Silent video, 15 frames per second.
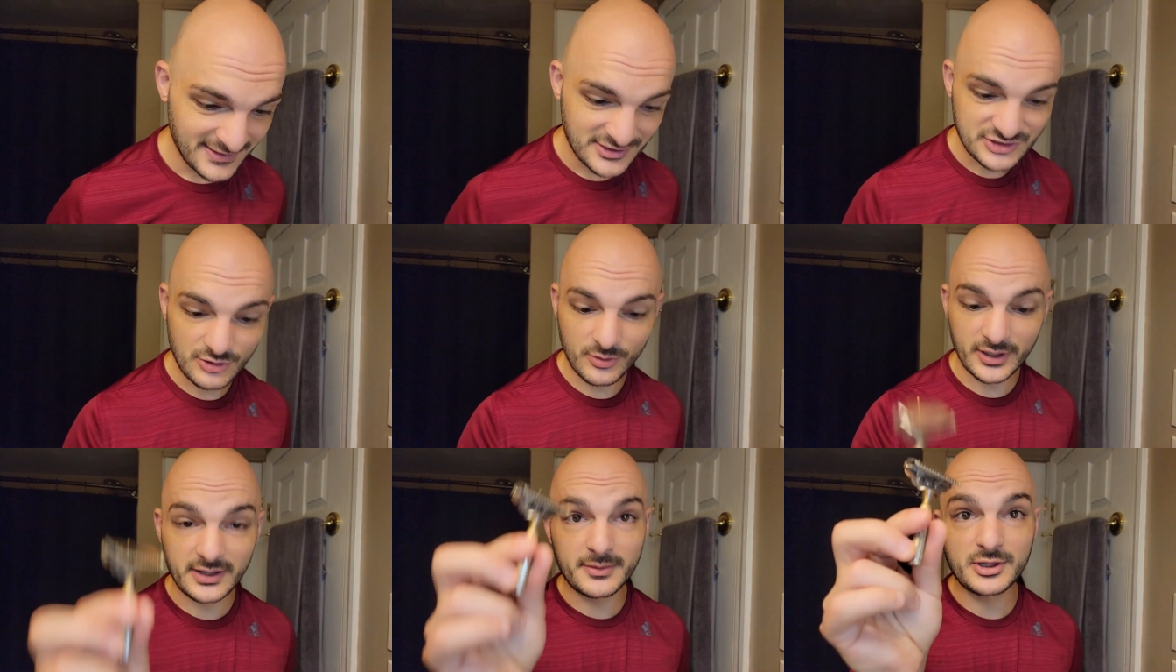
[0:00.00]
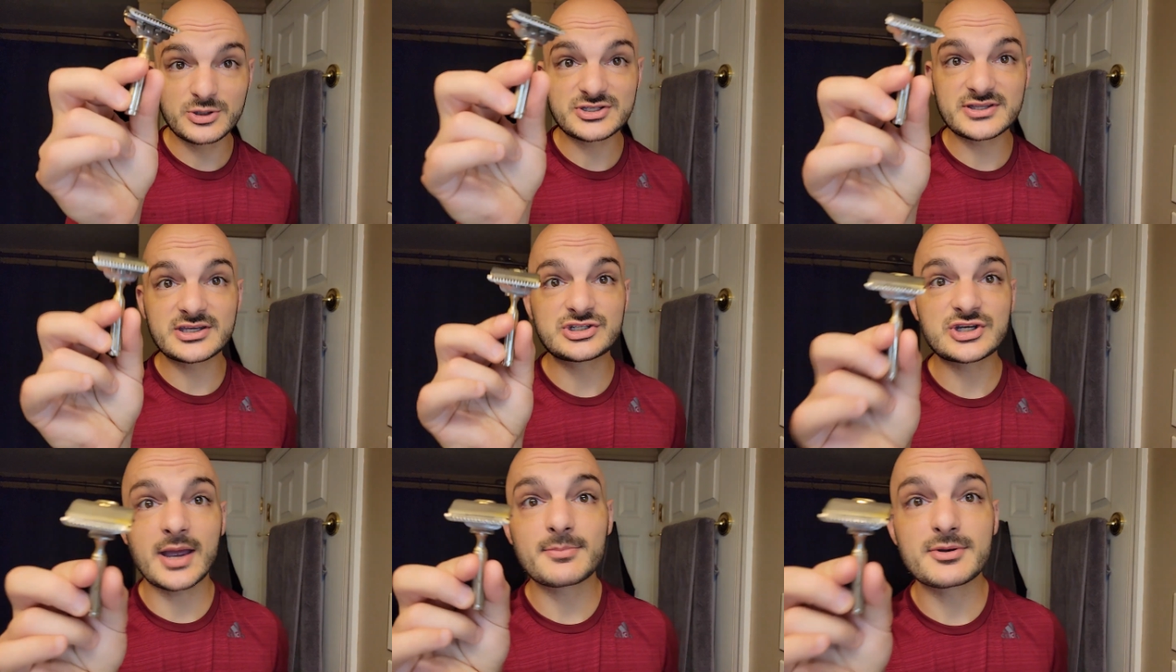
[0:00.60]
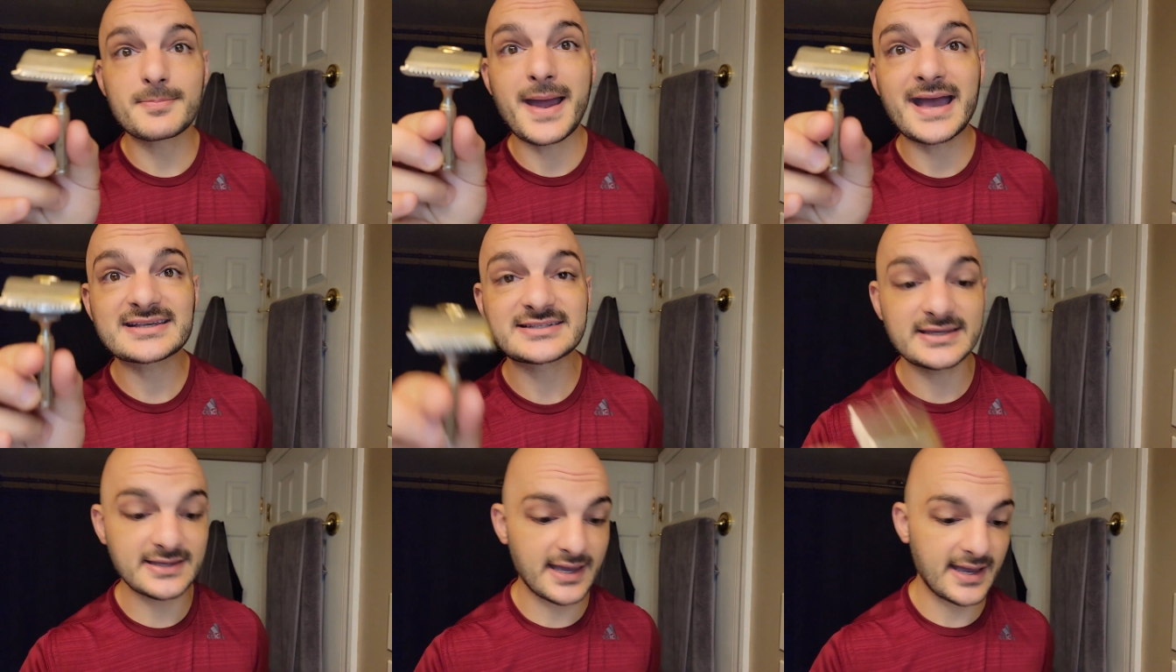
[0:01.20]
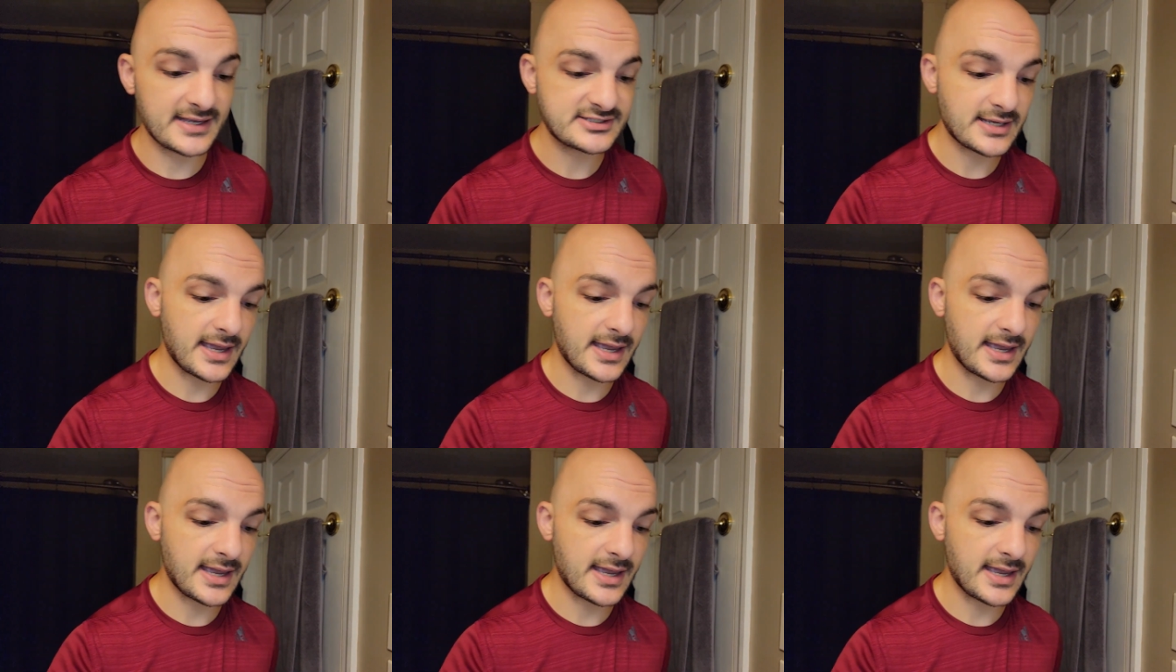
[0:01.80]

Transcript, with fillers: So we're going to be using the gem Damaskeene, guys.